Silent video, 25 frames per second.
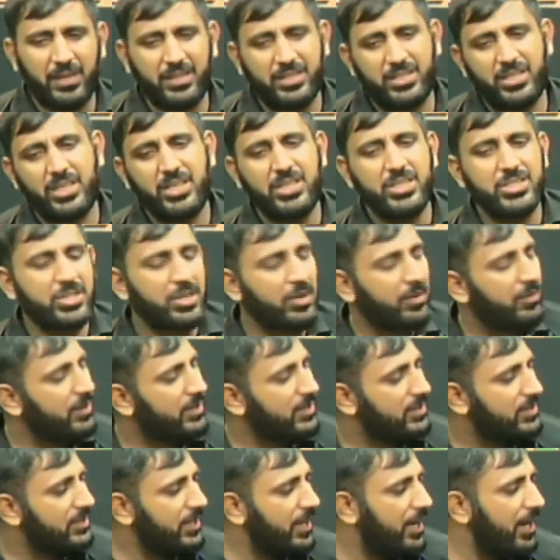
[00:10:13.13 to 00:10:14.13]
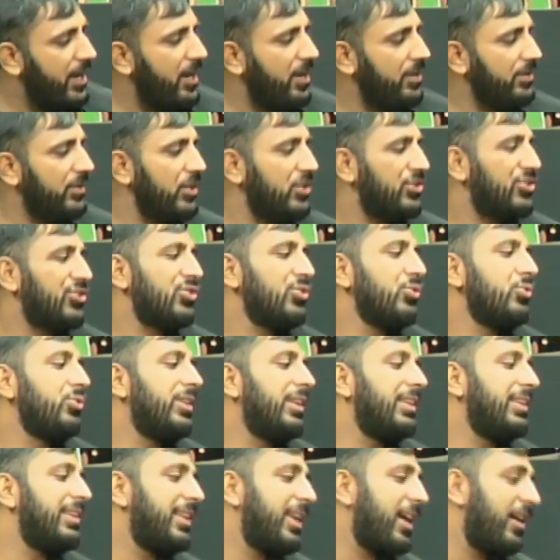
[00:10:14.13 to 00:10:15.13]
teacher is there, the
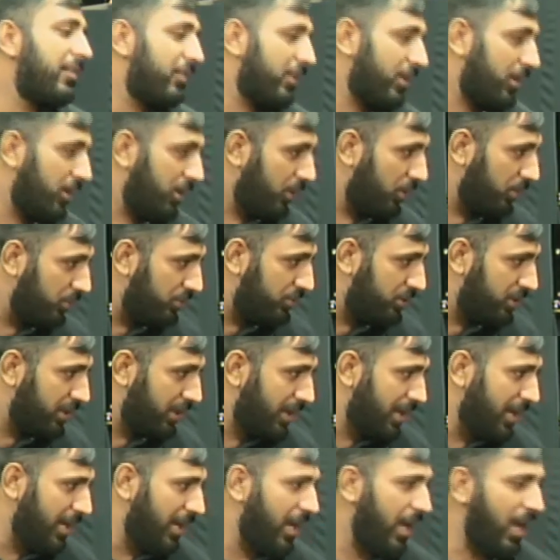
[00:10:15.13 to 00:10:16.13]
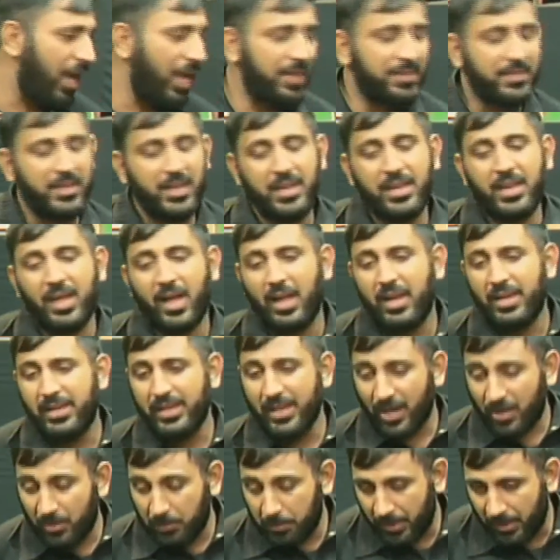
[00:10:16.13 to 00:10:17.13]
student never goes. And then
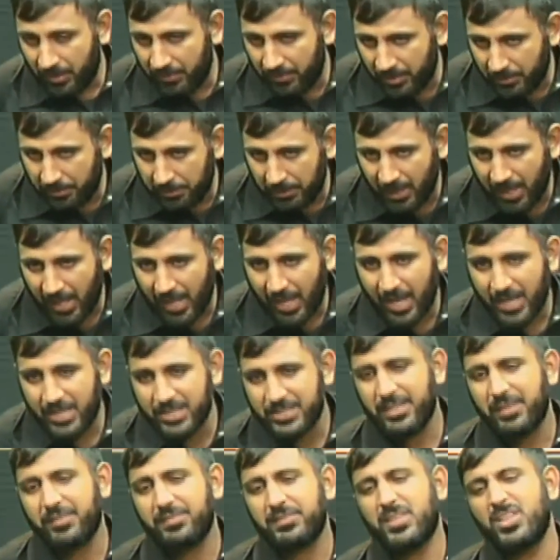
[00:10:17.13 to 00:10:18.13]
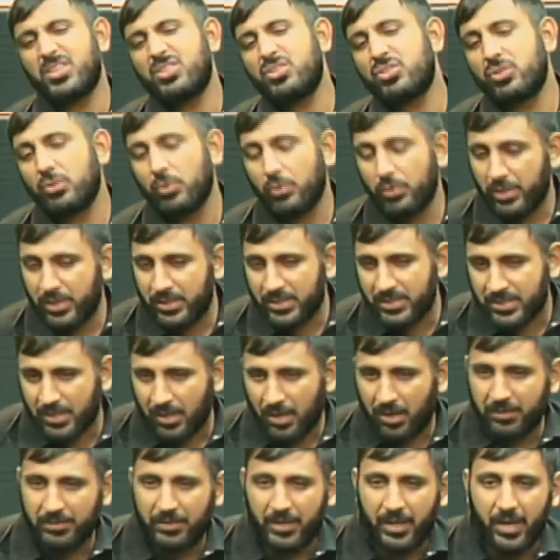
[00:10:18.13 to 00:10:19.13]
Ali Akbar replies, if the students
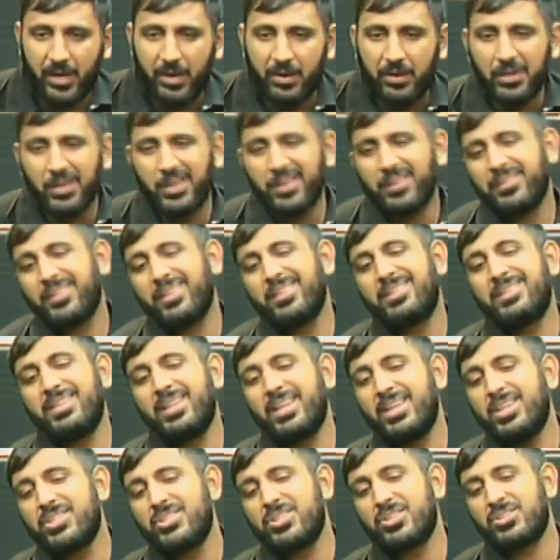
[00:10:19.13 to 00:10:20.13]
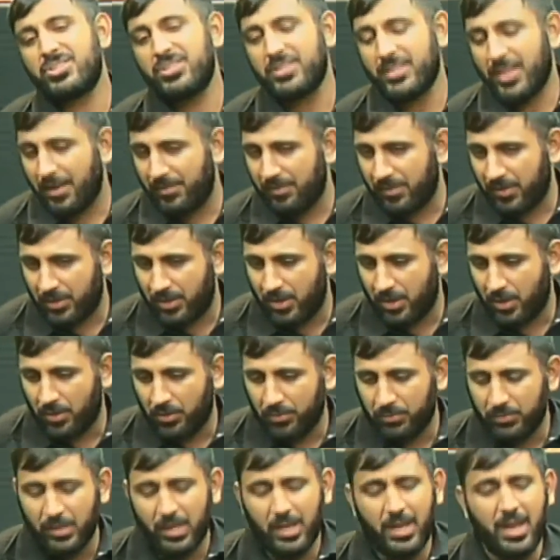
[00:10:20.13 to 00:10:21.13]
are there, the teachers never
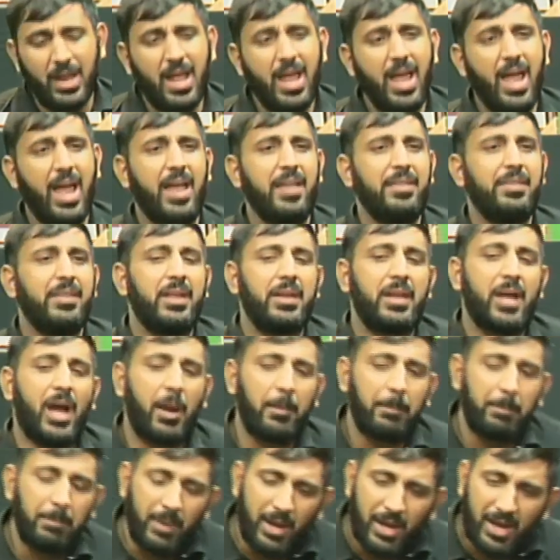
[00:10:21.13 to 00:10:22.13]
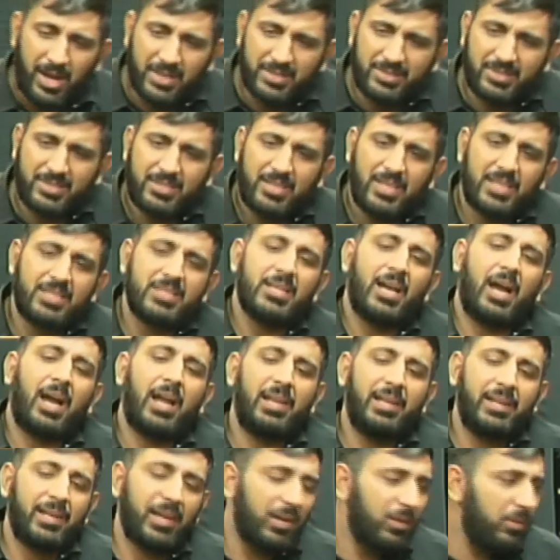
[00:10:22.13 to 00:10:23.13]
go. And then Abbas says,
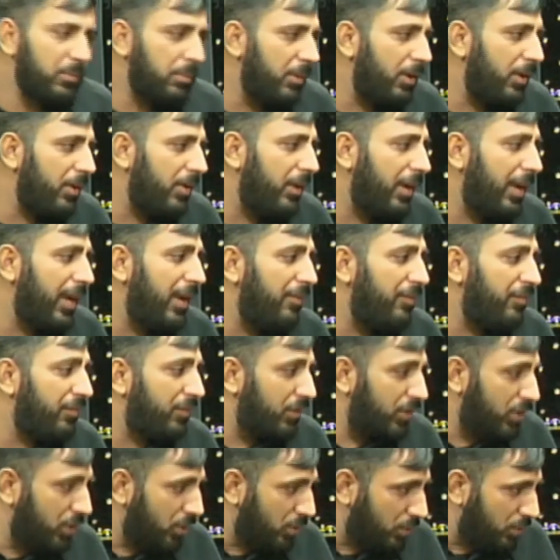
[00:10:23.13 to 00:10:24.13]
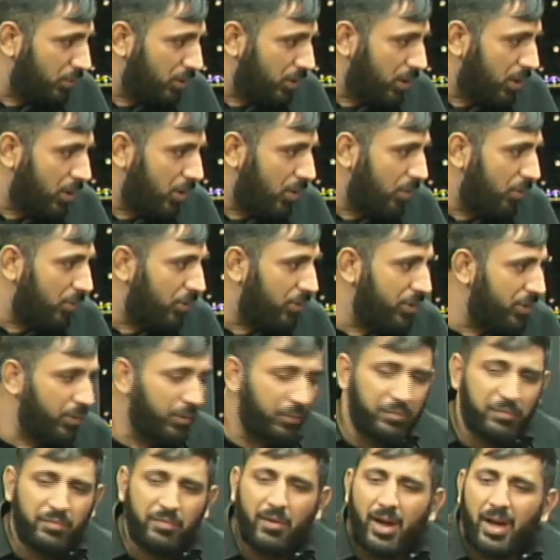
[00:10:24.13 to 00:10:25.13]
Ali Akbar, if you go,
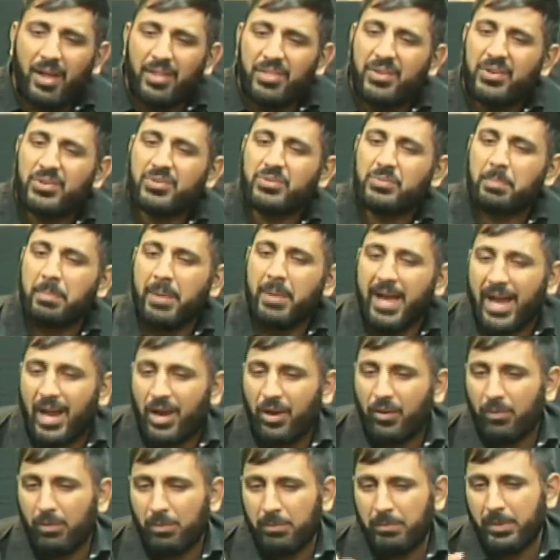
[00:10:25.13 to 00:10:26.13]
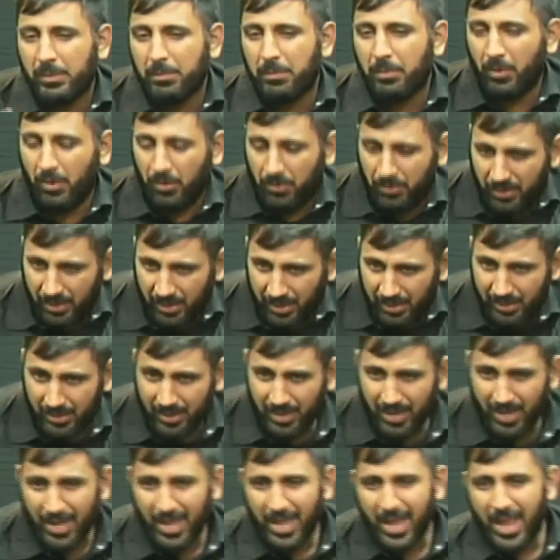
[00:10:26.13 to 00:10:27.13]
your father's back will be broken.
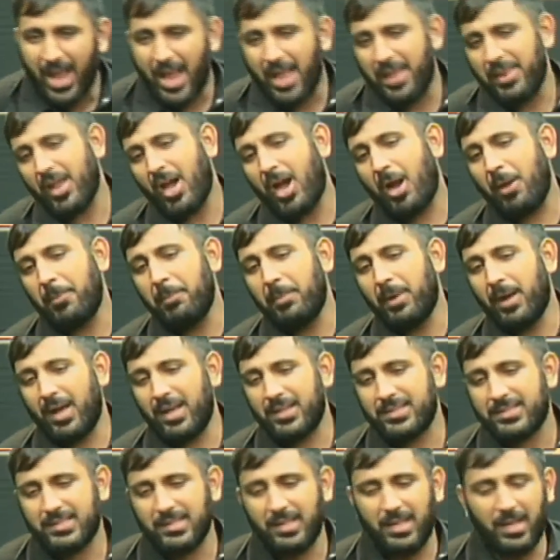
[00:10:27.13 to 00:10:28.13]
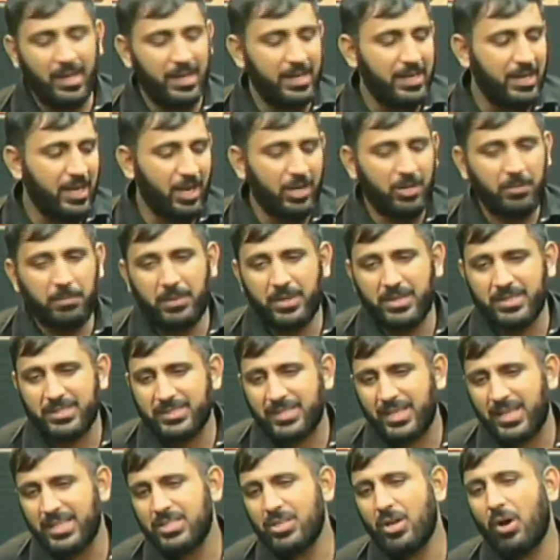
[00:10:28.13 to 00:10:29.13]
And Ali Akbar
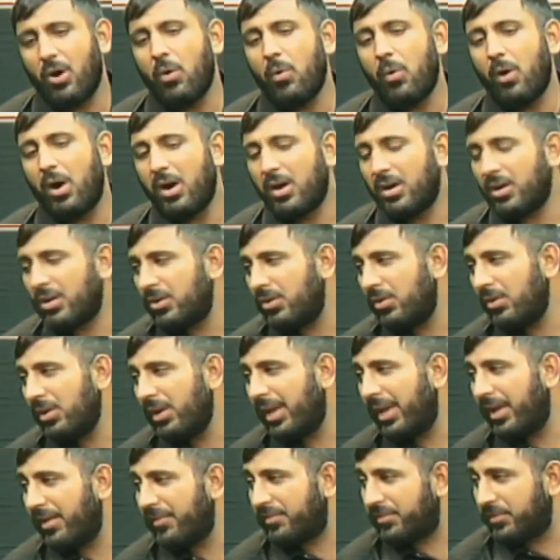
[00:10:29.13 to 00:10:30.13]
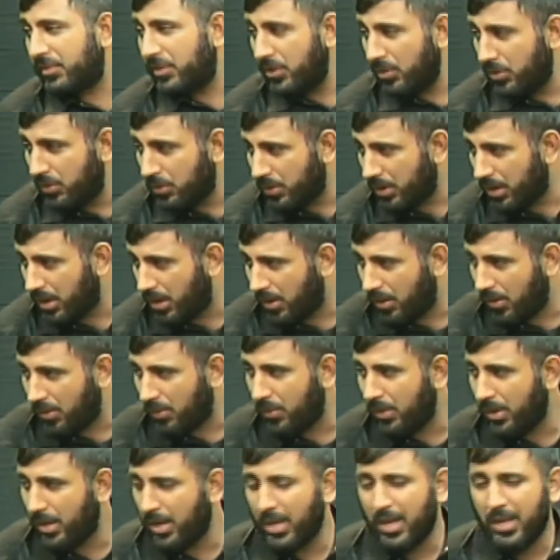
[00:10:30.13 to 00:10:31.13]
says, oh uncle, if you
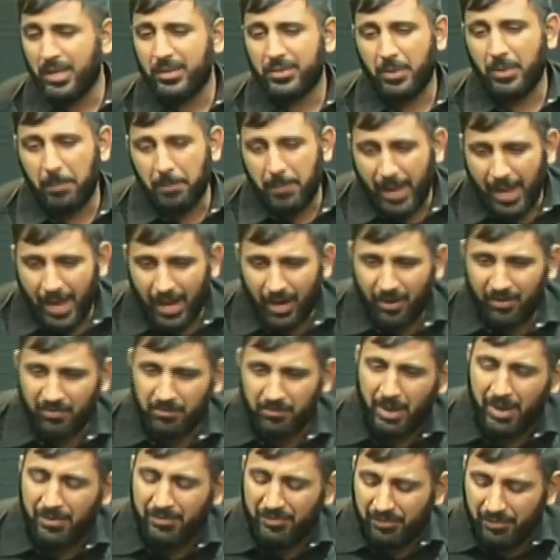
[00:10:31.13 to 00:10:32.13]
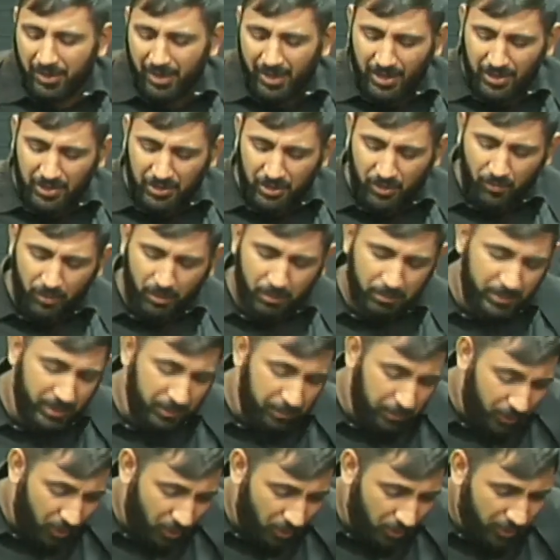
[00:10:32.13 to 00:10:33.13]
go, the back of my father will
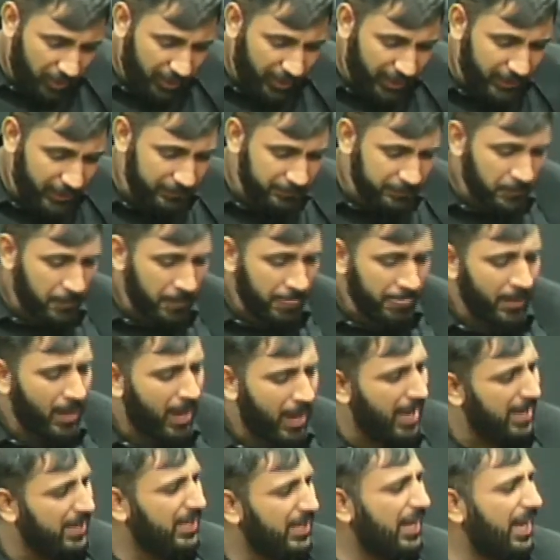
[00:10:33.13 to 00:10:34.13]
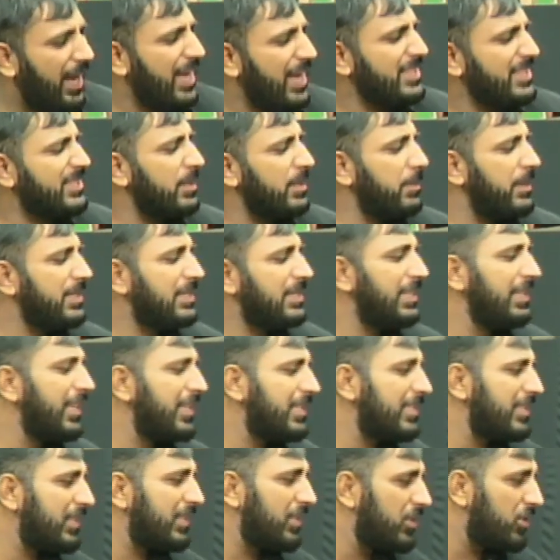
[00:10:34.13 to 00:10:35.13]
be broken. And Qasim is
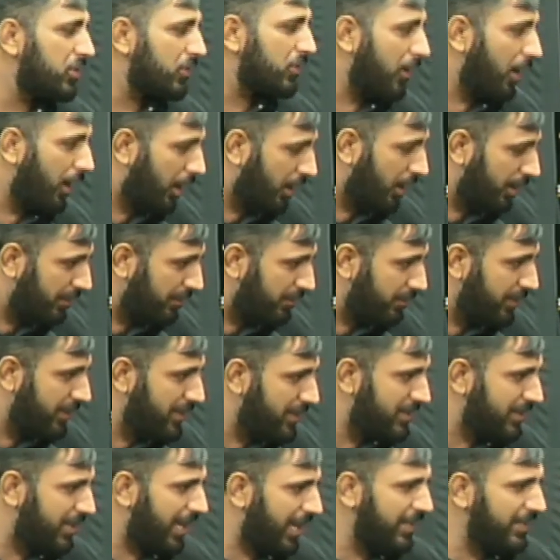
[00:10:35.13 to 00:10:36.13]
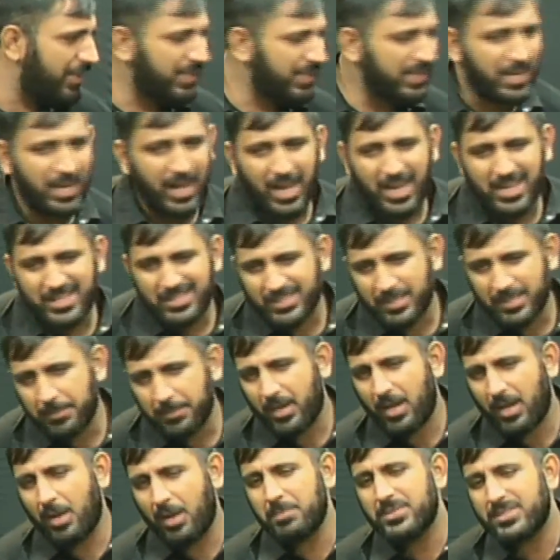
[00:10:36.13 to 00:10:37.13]
listening to all of this. And then
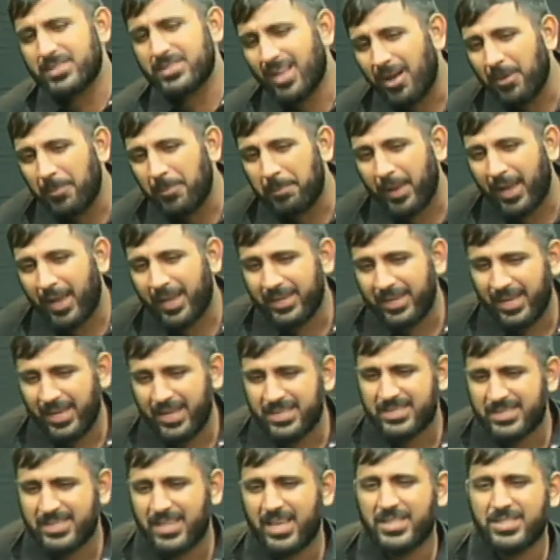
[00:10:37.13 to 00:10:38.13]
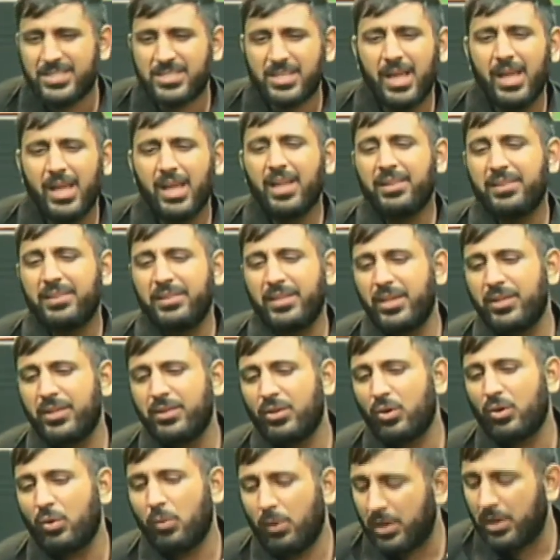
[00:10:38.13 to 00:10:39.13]
Qasim comes up and he says,
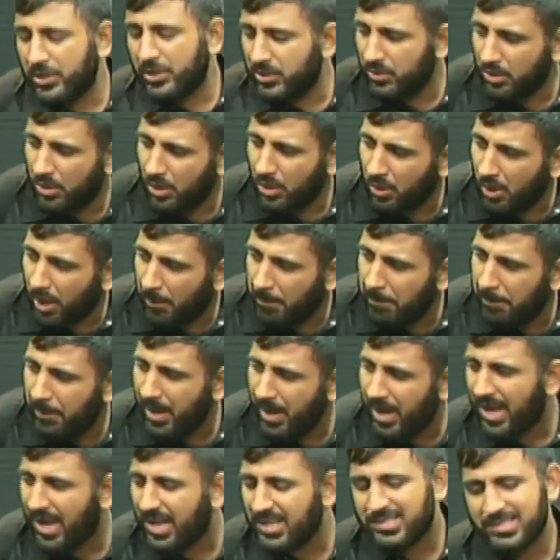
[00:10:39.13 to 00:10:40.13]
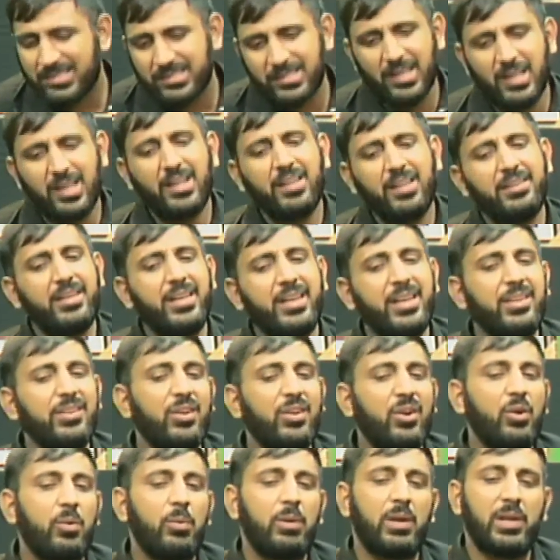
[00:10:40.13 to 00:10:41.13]
neither will you go, Abbas,
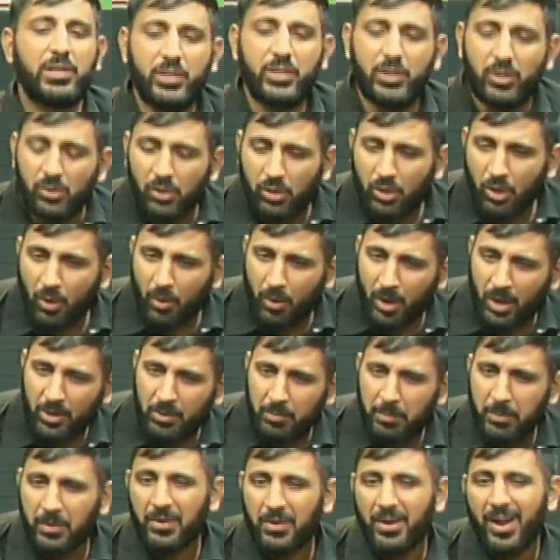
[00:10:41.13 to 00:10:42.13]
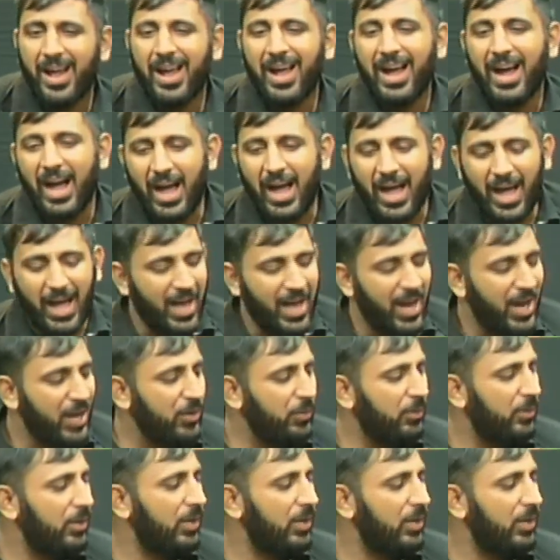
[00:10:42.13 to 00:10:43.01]
neither will you go, Akbar. I